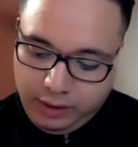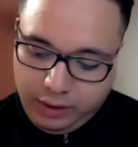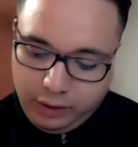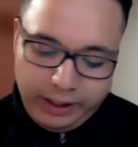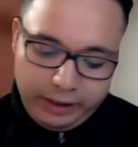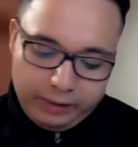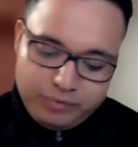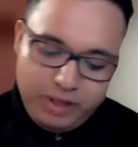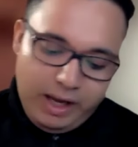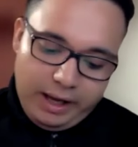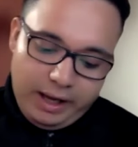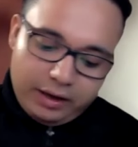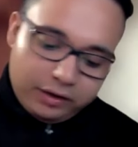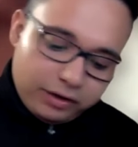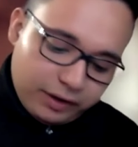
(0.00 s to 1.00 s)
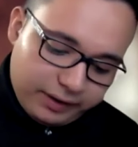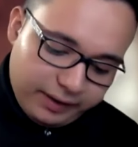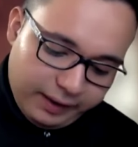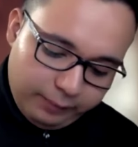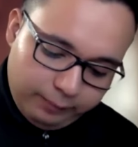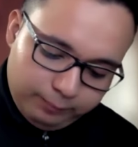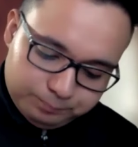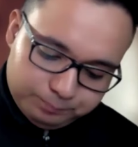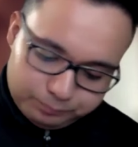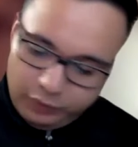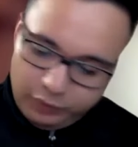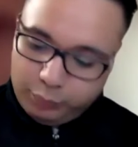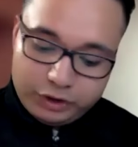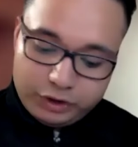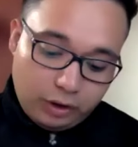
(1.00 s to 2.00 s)
Okay, another thing
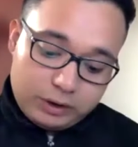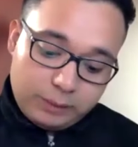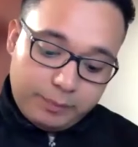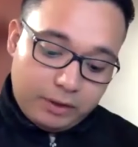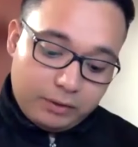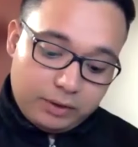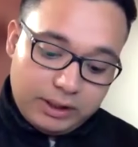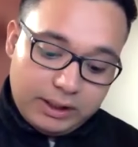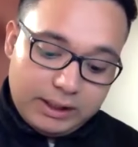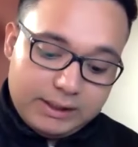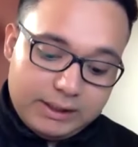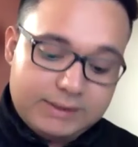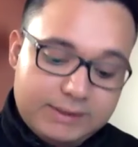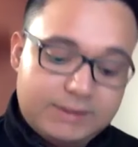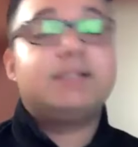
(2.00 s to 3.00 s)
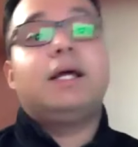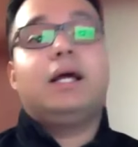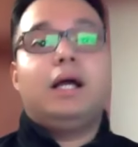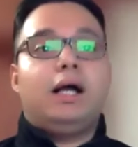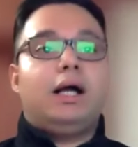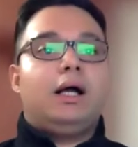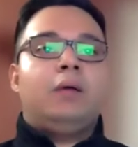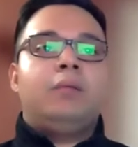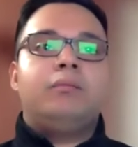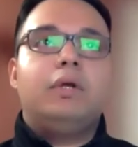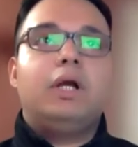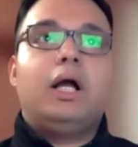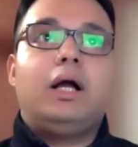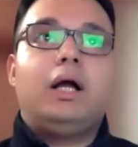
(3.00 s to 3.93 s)
we talked about is a